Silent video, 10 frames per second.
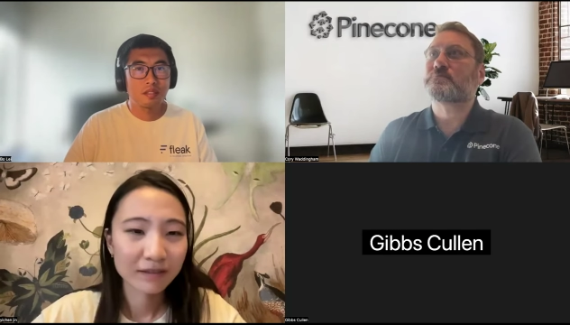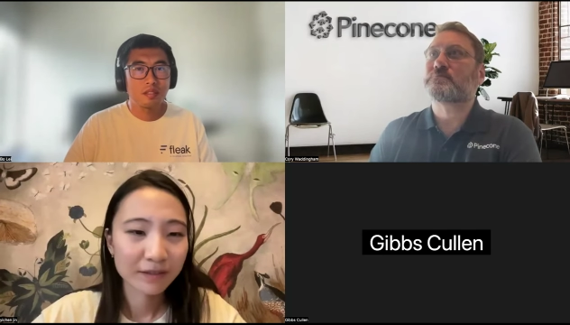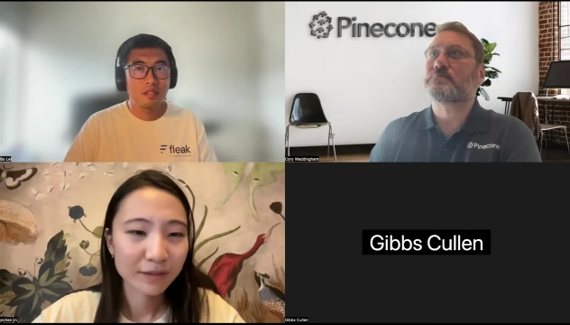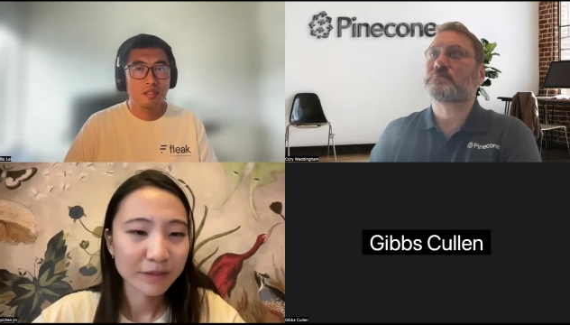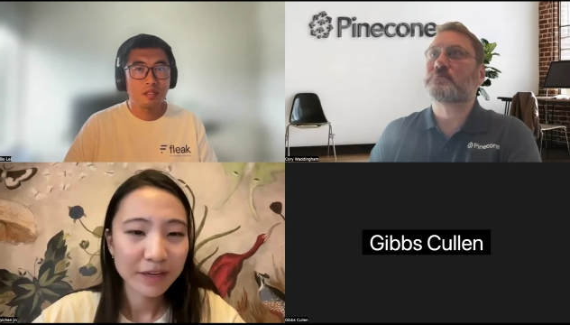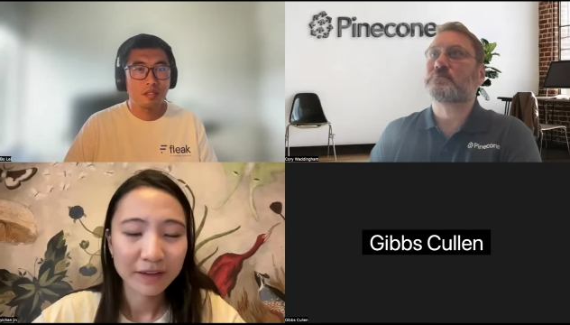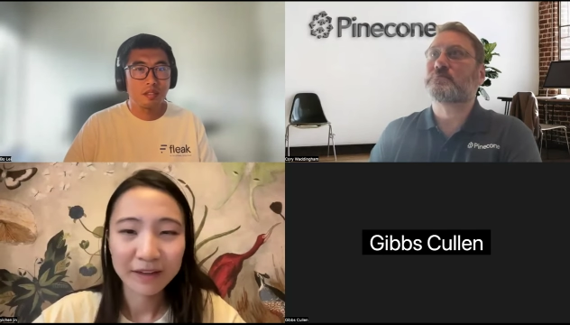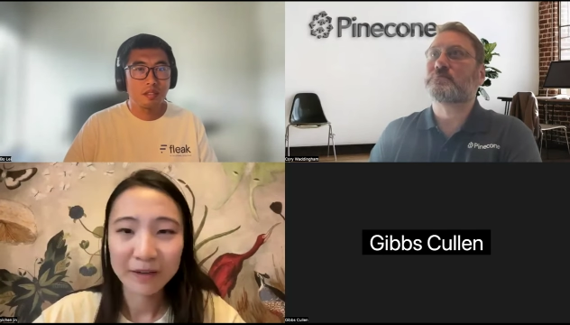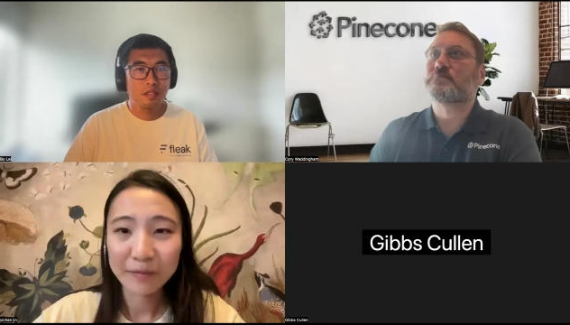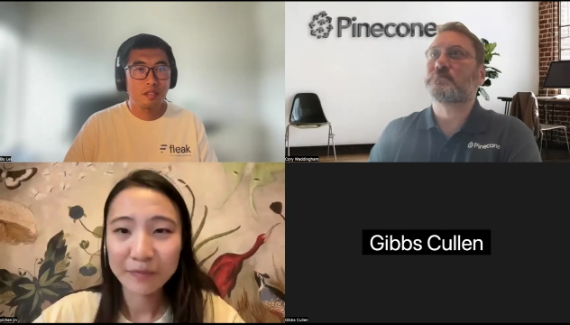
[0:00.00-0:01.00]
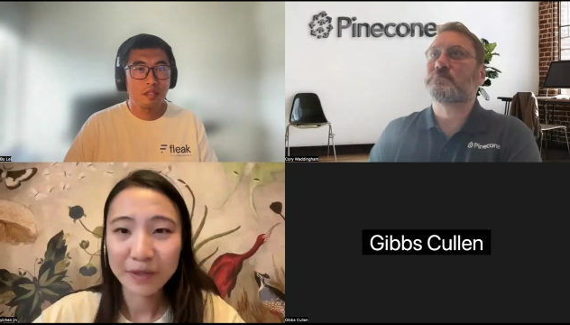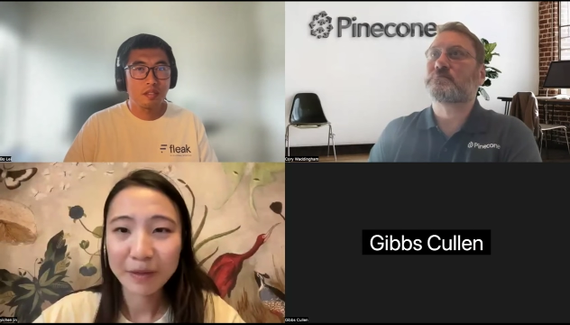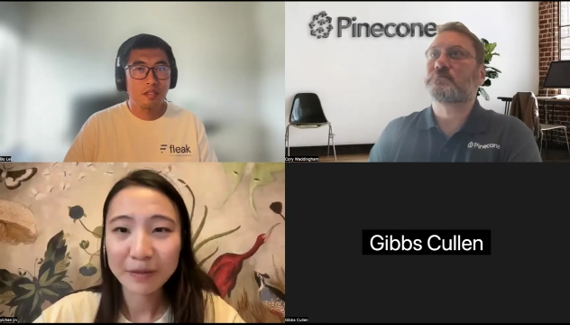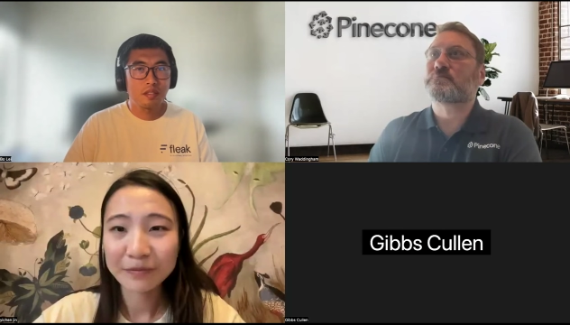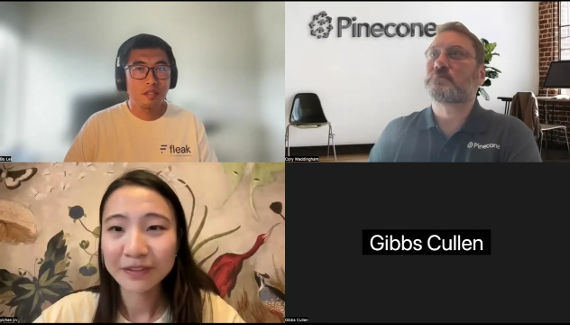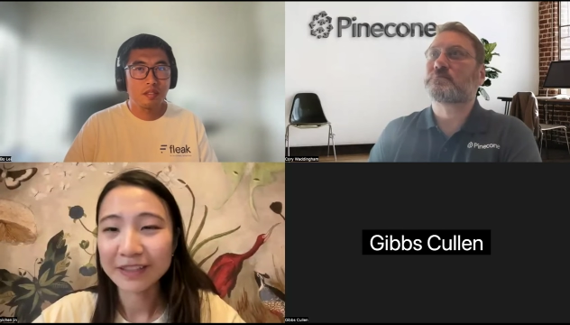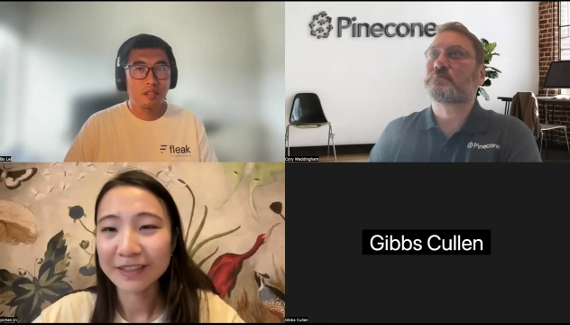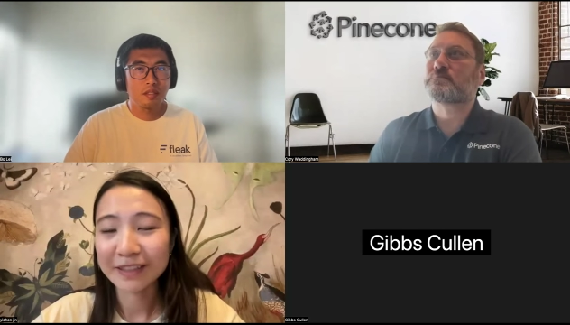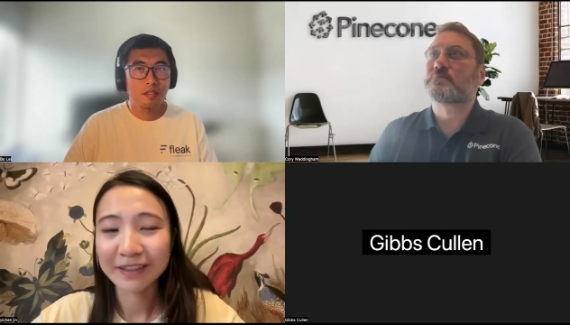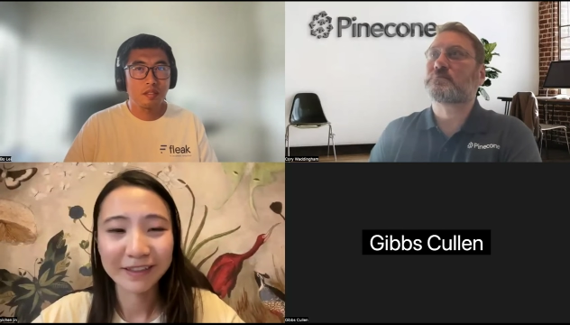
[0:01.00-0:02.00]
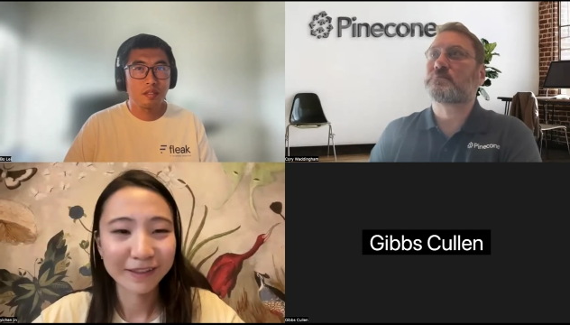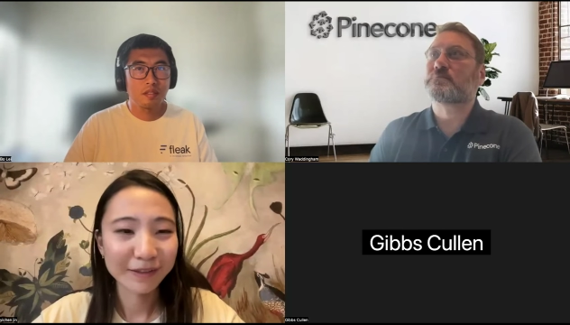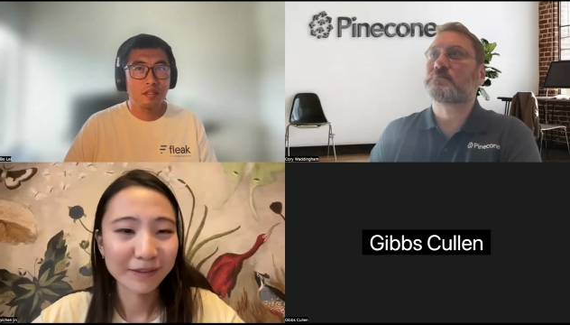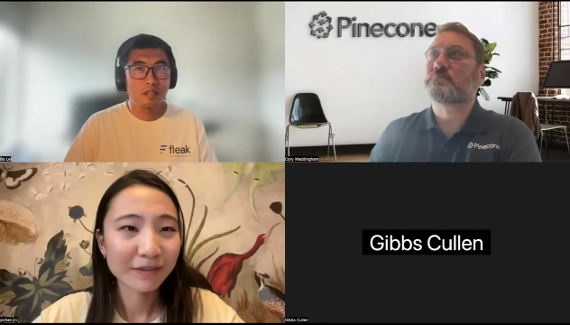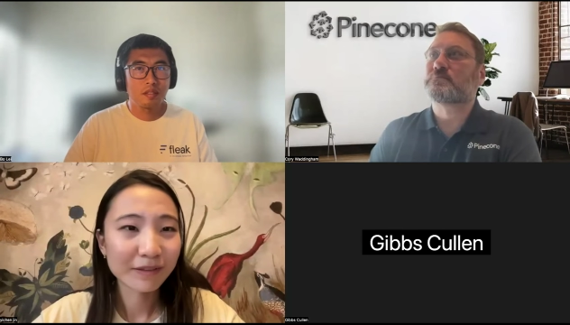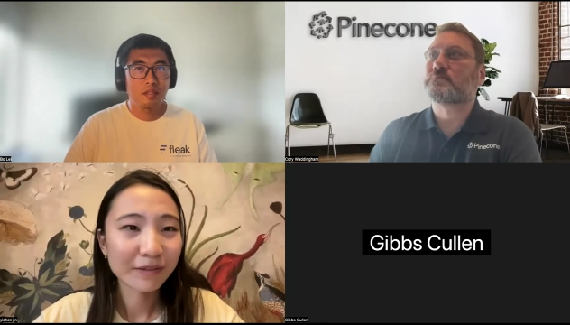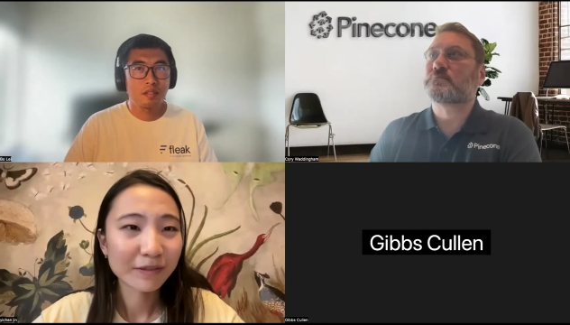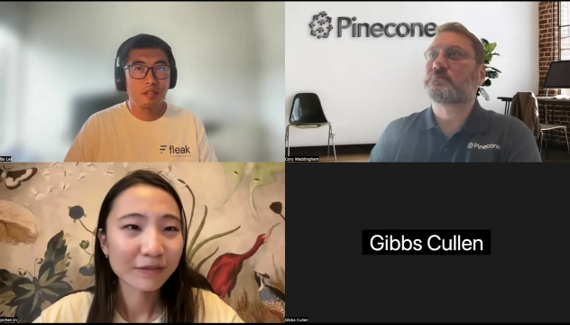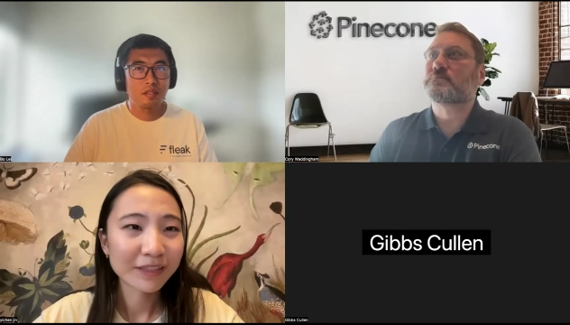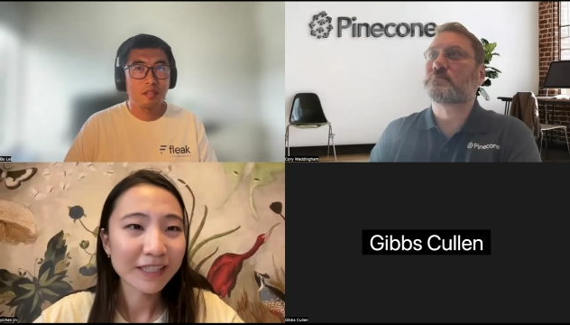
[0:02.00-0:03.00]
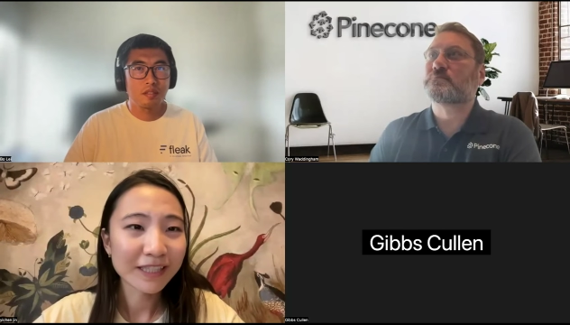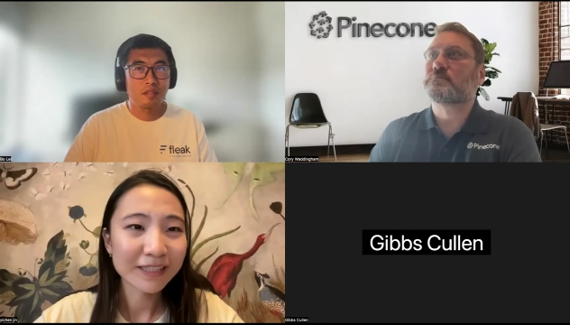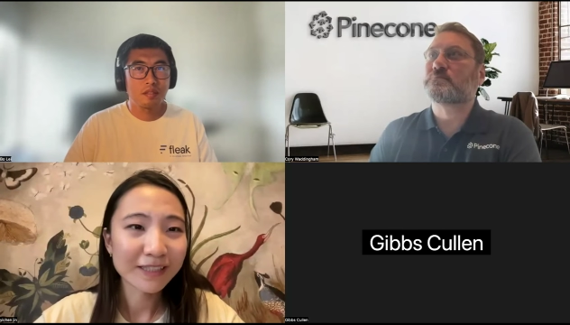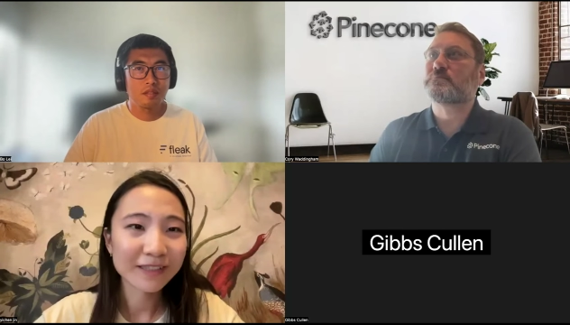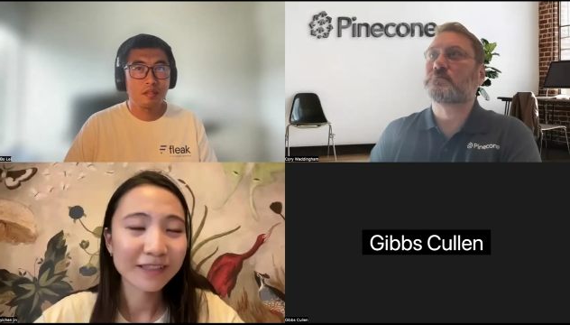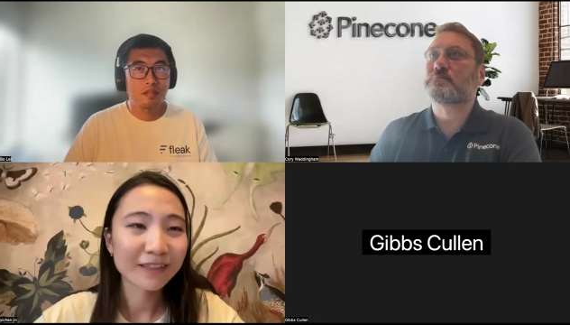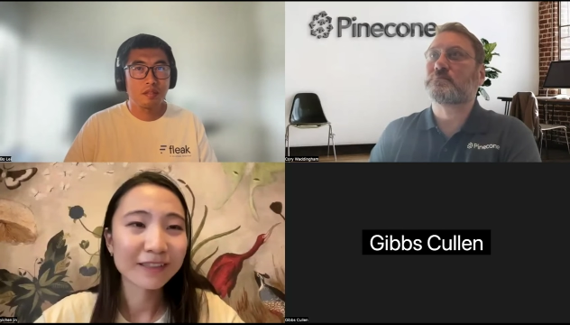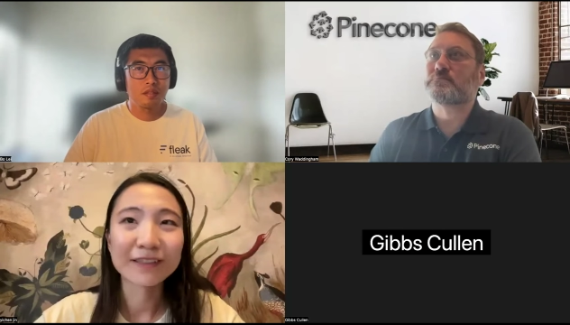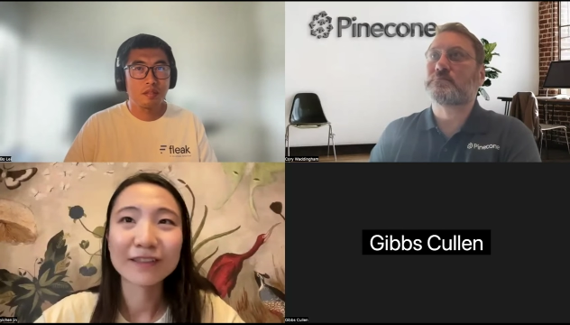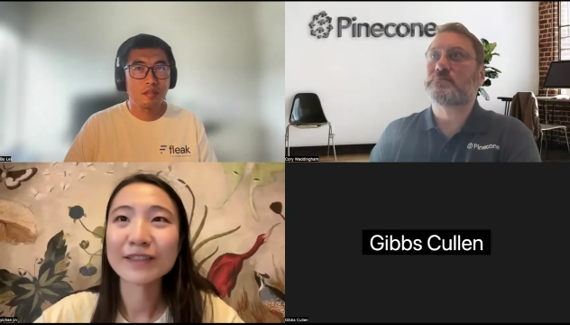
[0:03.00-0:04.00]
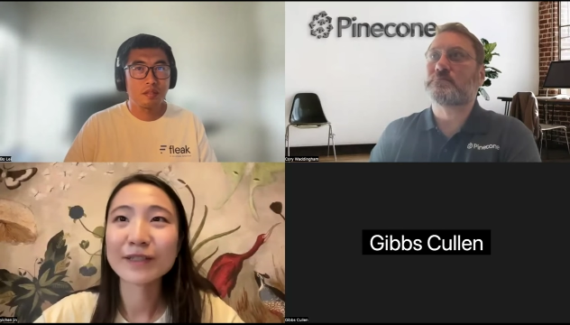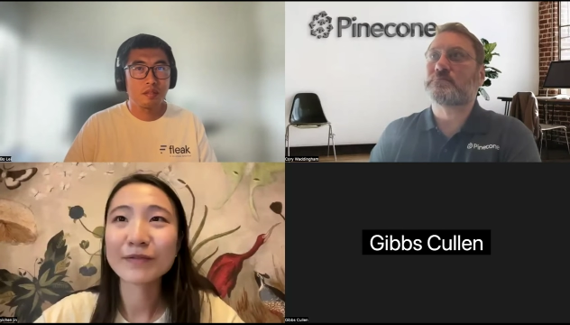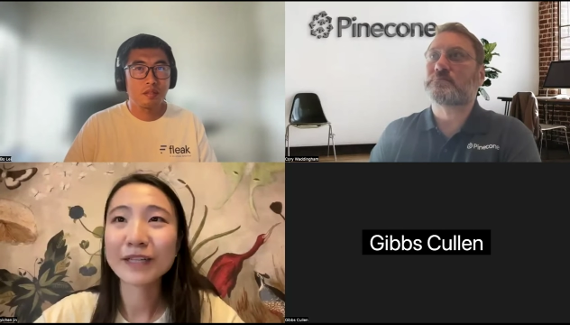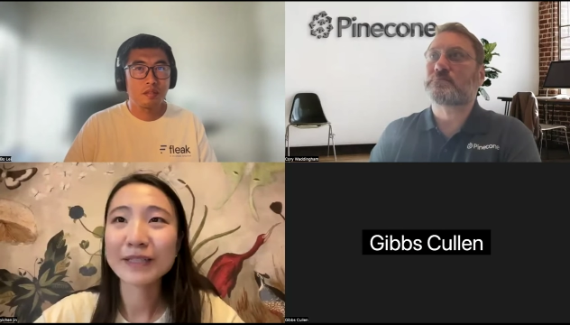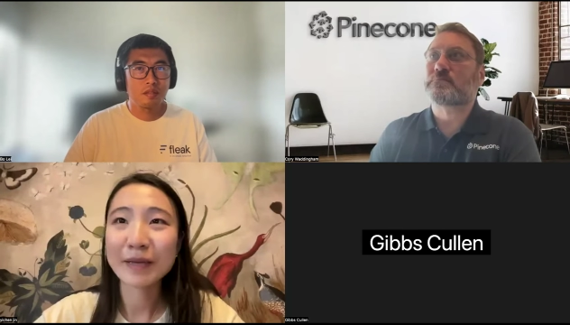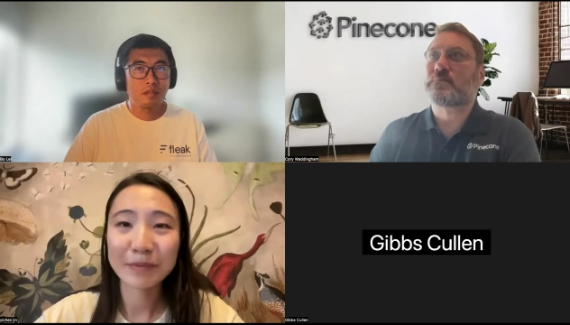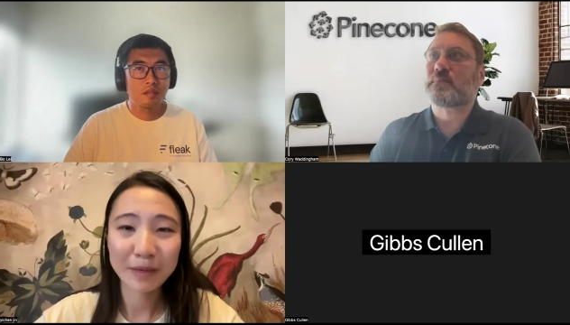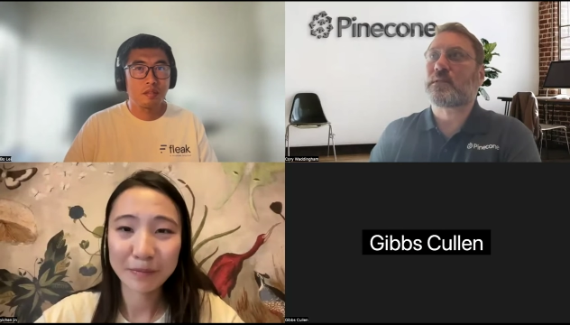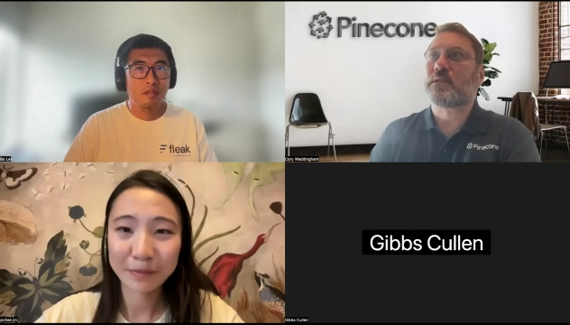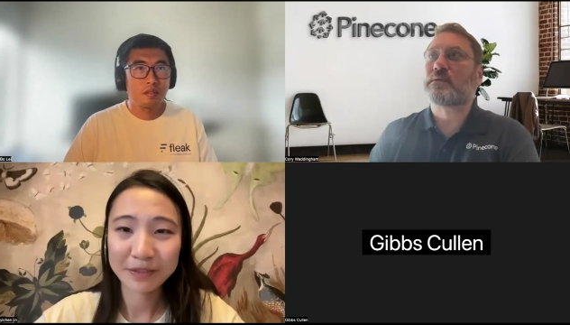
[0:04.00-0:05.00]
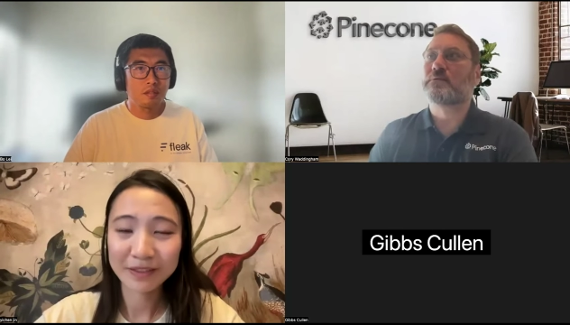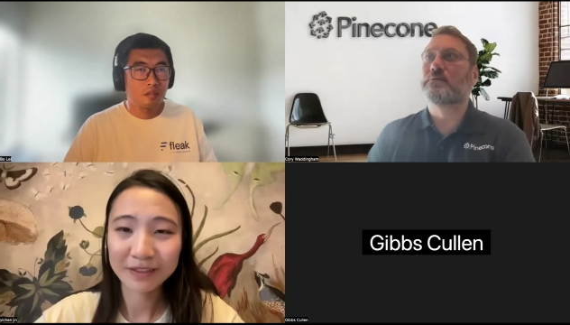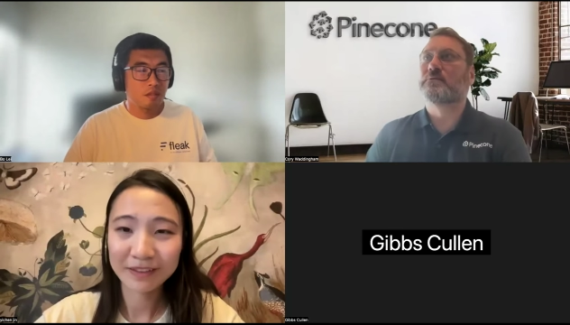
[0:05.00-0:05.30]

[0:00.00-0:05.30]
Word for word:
Speaker 1: So yeah, um, about Fleak. Uh, Fleak is a serverless API builder.